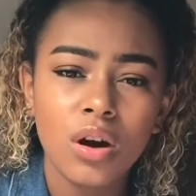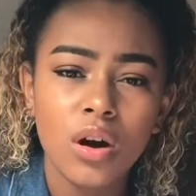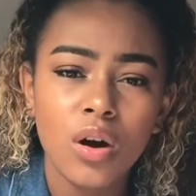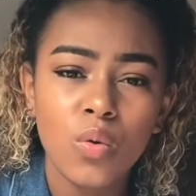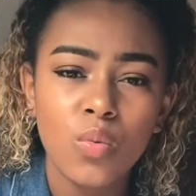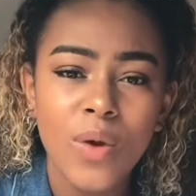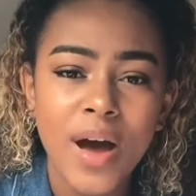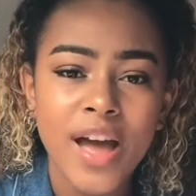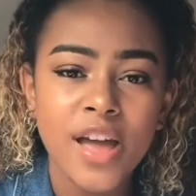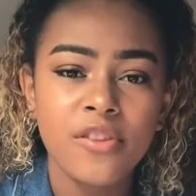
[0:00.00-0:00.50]

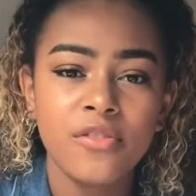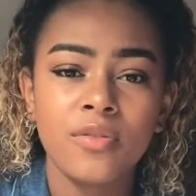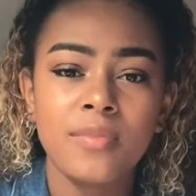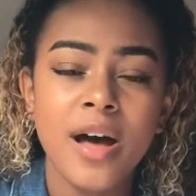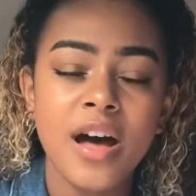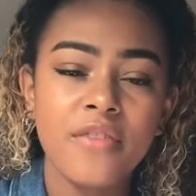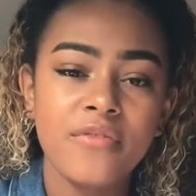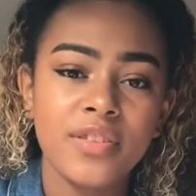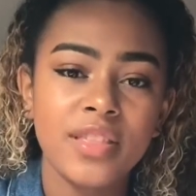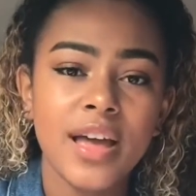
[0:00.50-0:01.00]
away from
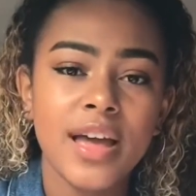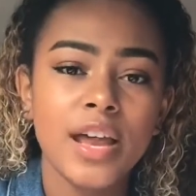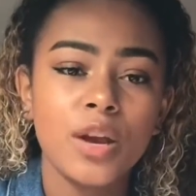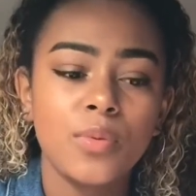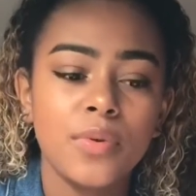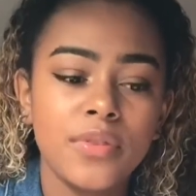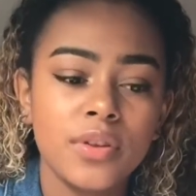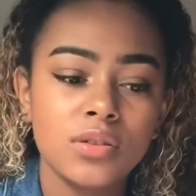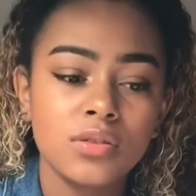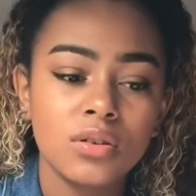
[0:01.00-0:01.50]
having that,
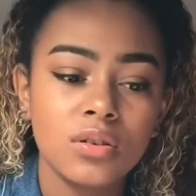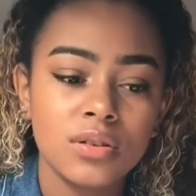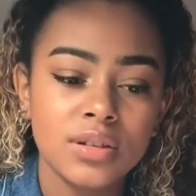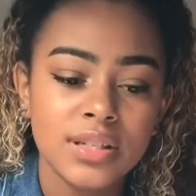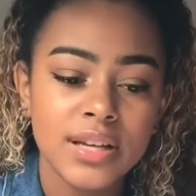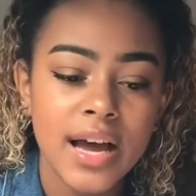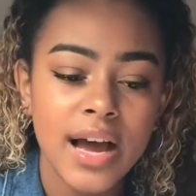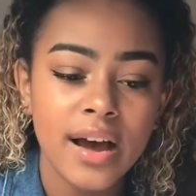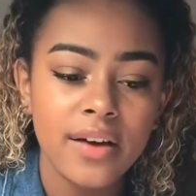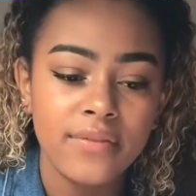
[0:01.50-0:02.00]
anyone that's got
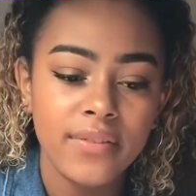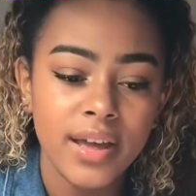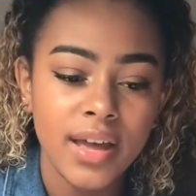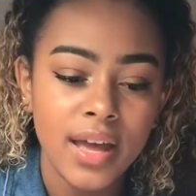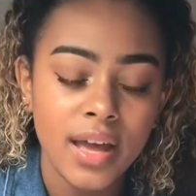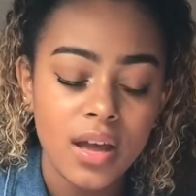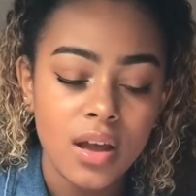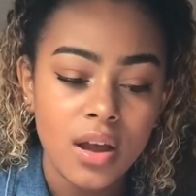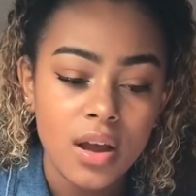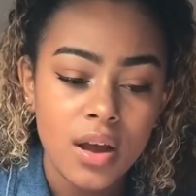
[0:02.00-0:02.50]
to have
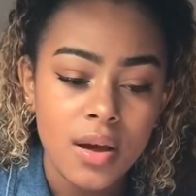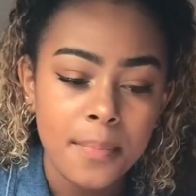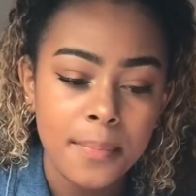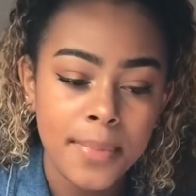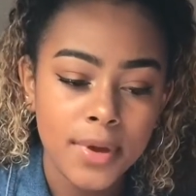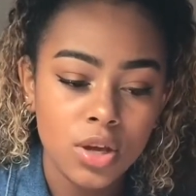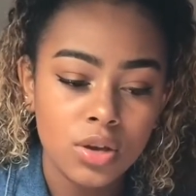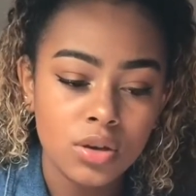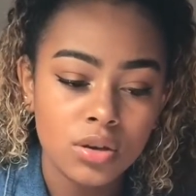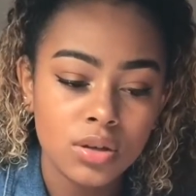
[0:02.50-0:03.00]
it,
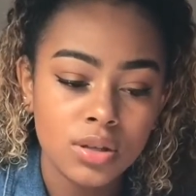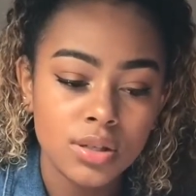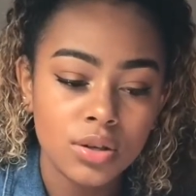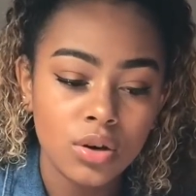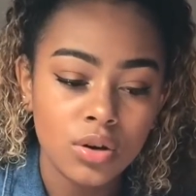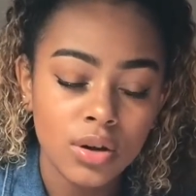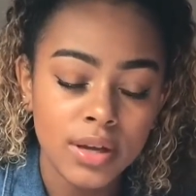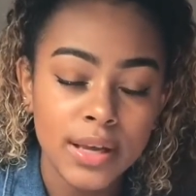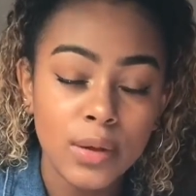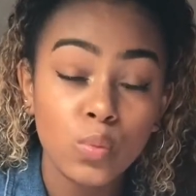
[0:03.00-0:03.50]
because
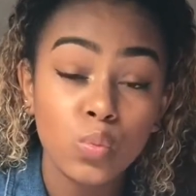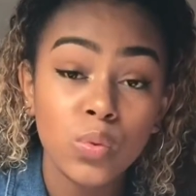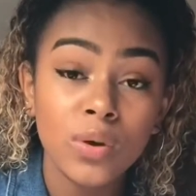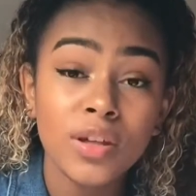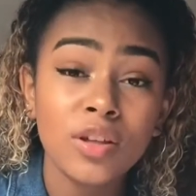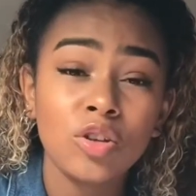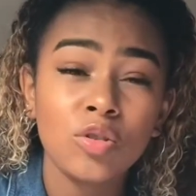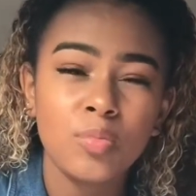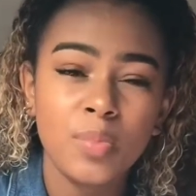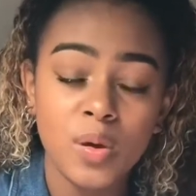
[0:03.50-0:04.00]
it
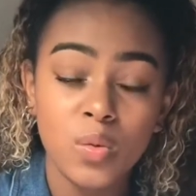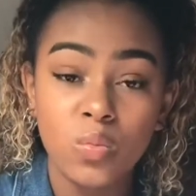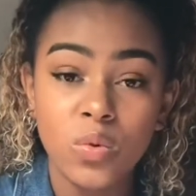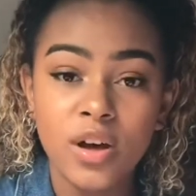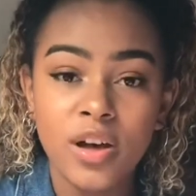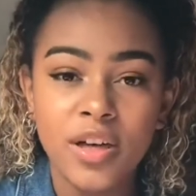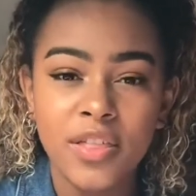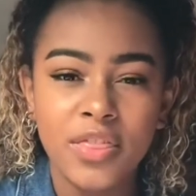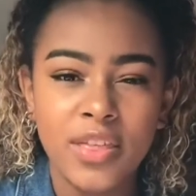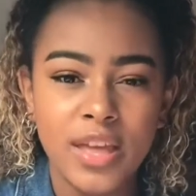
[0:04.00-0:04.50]
will be
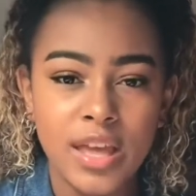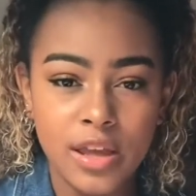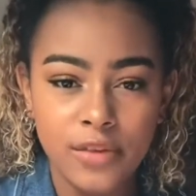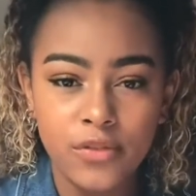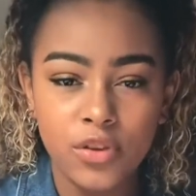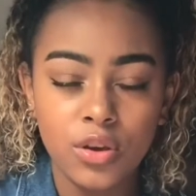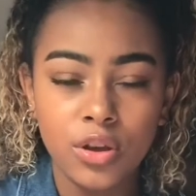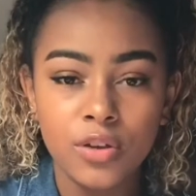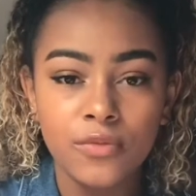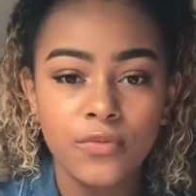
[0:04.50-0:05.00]
worth it
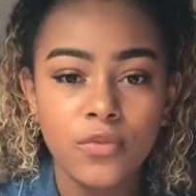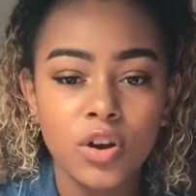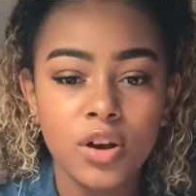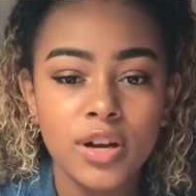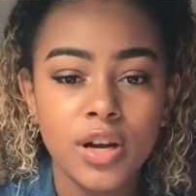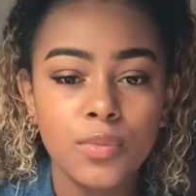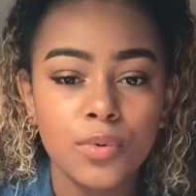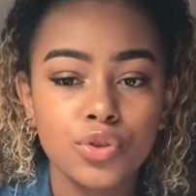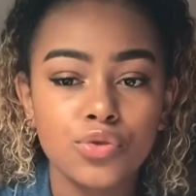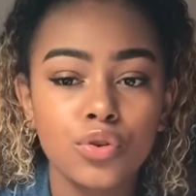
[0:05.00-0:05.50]
if you can
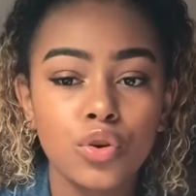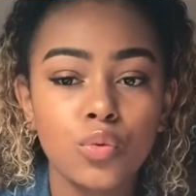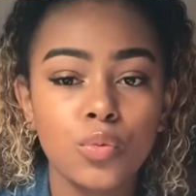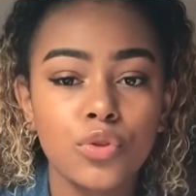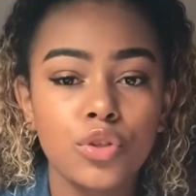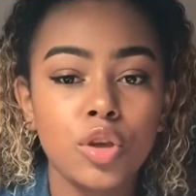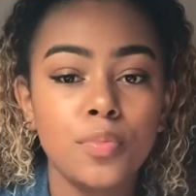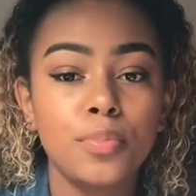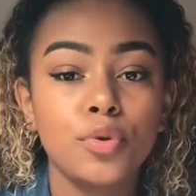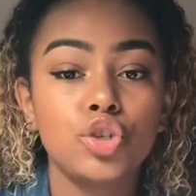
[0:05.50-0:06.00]
find out what's wrong
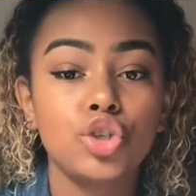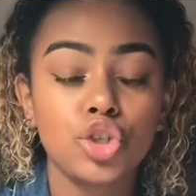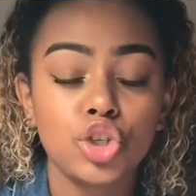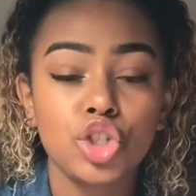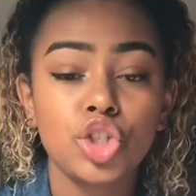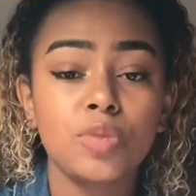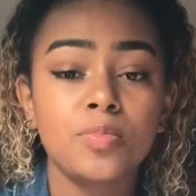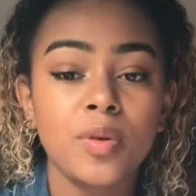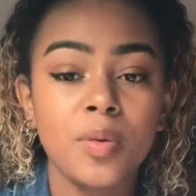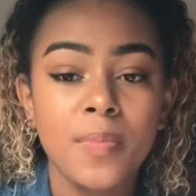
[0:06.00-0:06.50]
with you, but
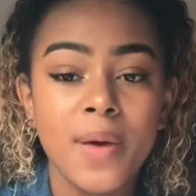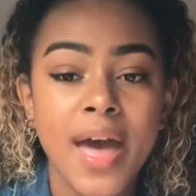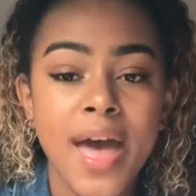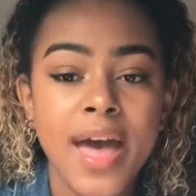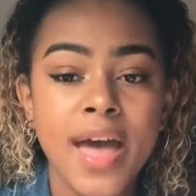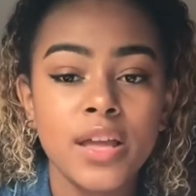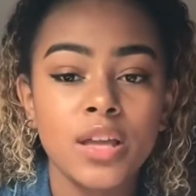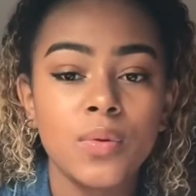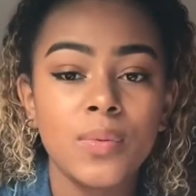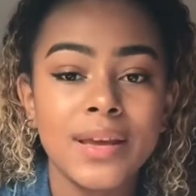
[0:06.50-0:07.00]
just to
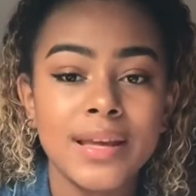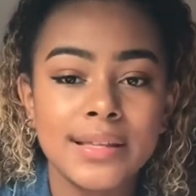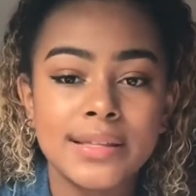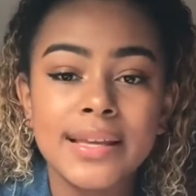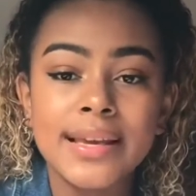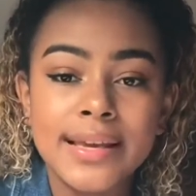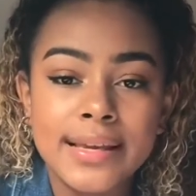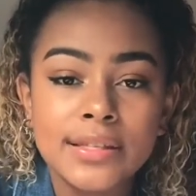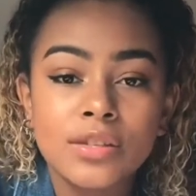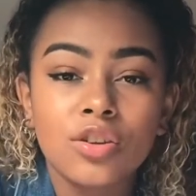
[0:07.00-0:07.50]
prepare you, it
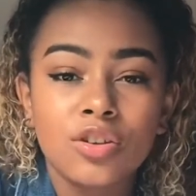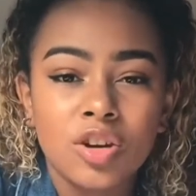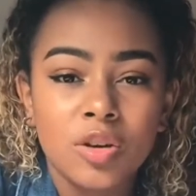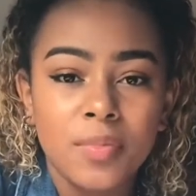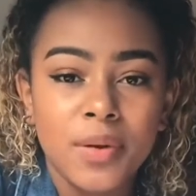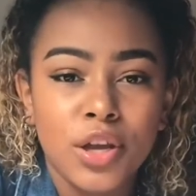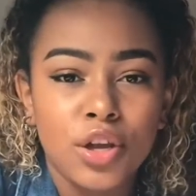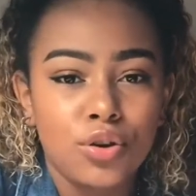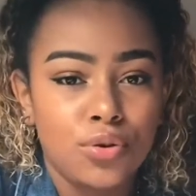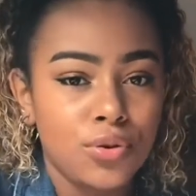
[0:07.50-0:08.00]
is going to
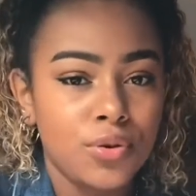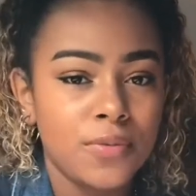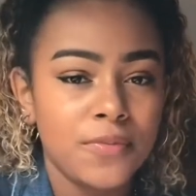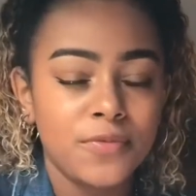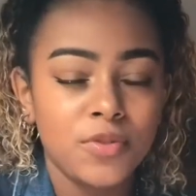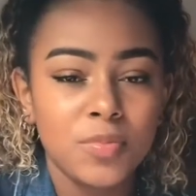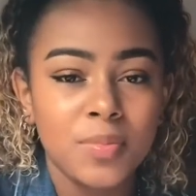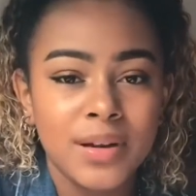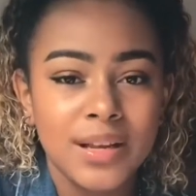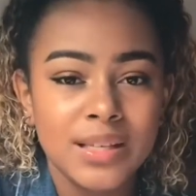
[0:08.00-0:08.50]
be an
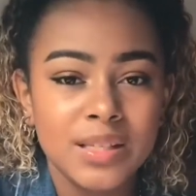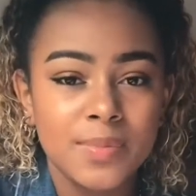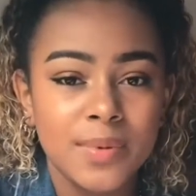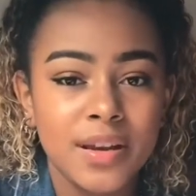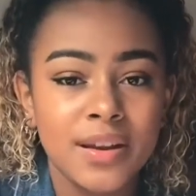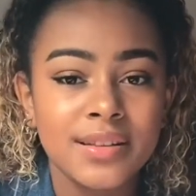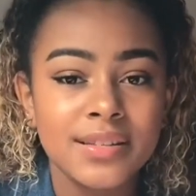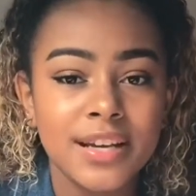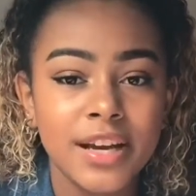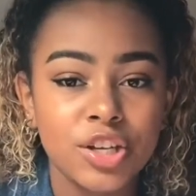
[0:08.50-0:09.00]
uncomfortable
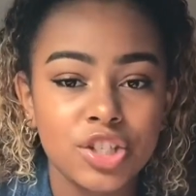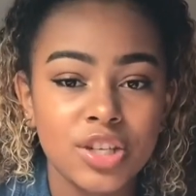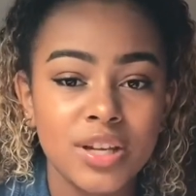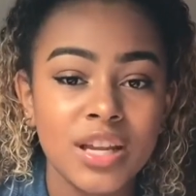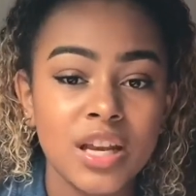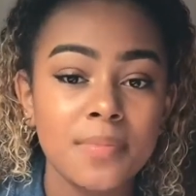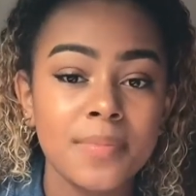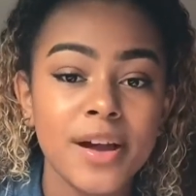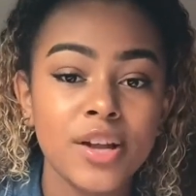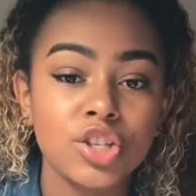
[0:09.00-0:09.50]
experience, as you
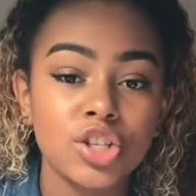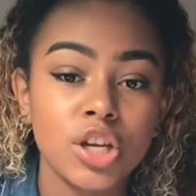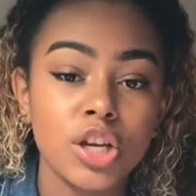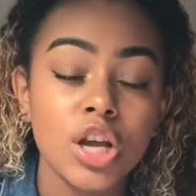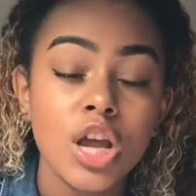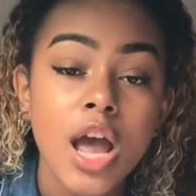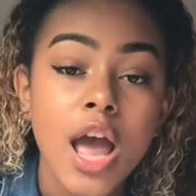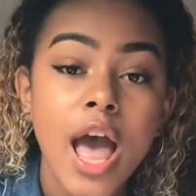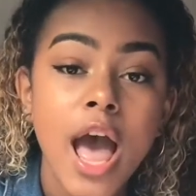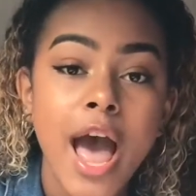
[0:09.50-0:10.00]
can imagine.
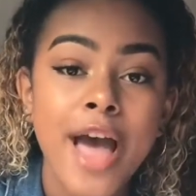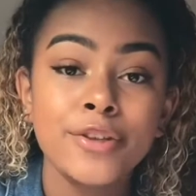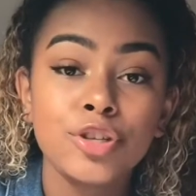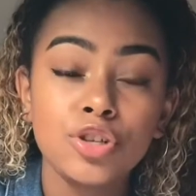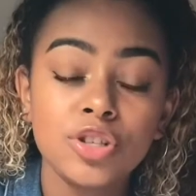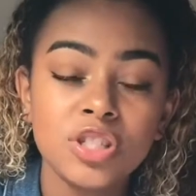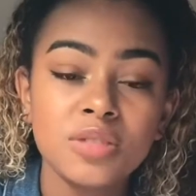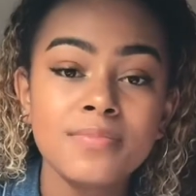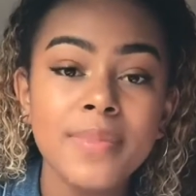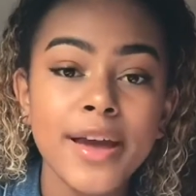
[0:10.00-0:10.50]
And
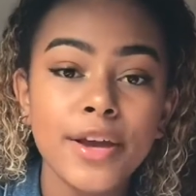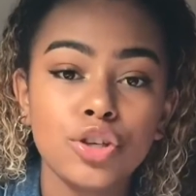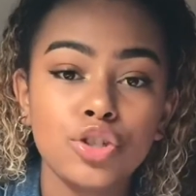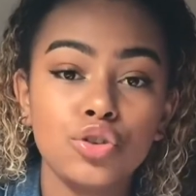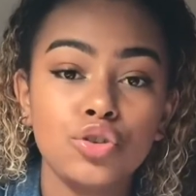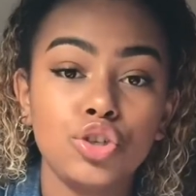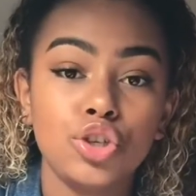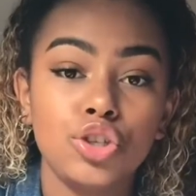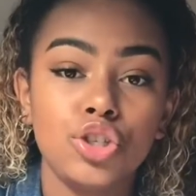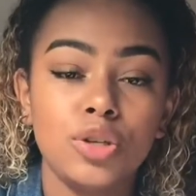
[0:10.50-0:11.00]
just make
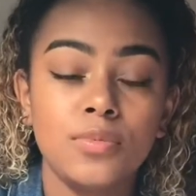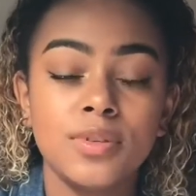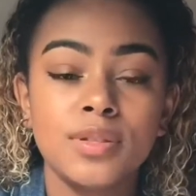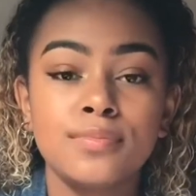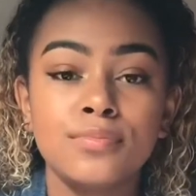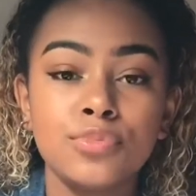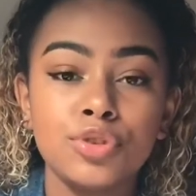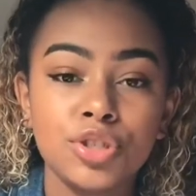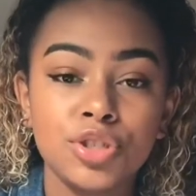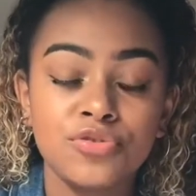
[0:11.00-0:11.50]
sure you do as
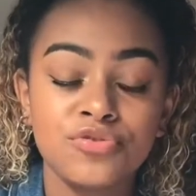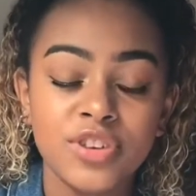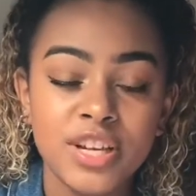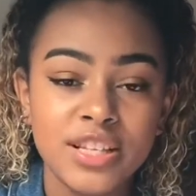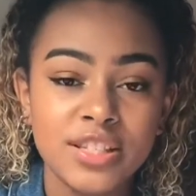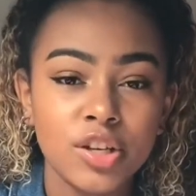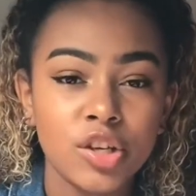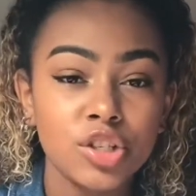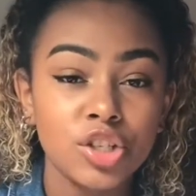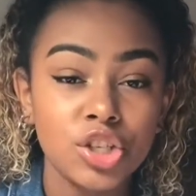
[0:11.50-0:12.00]
much
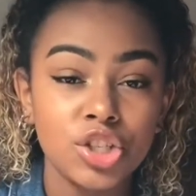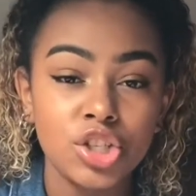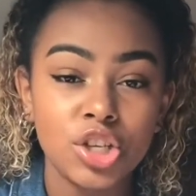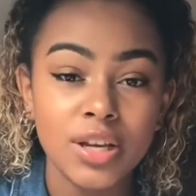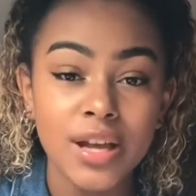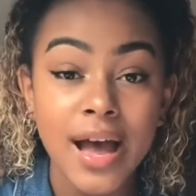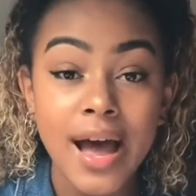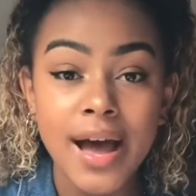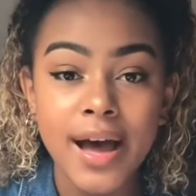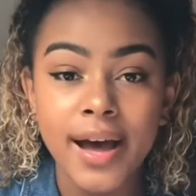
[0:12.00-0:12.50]
research as you
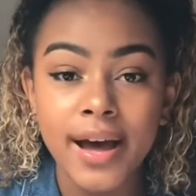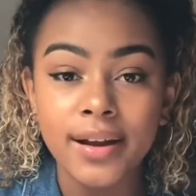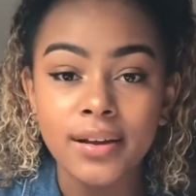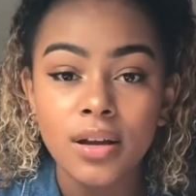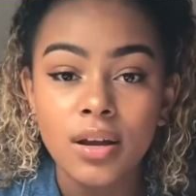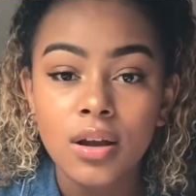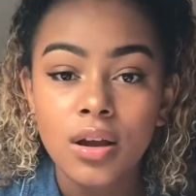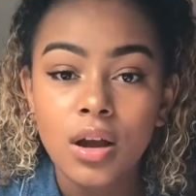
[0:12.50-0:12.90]
can